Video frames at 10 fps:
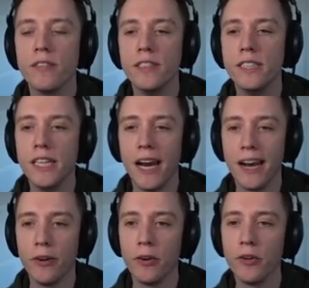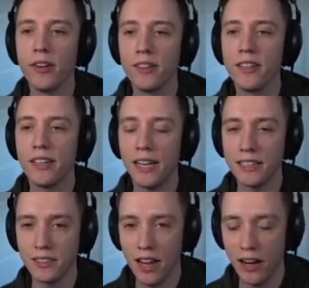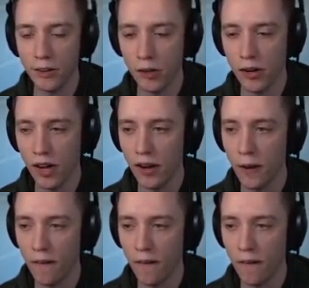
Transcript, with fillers: You see that little... That's the arrow guy.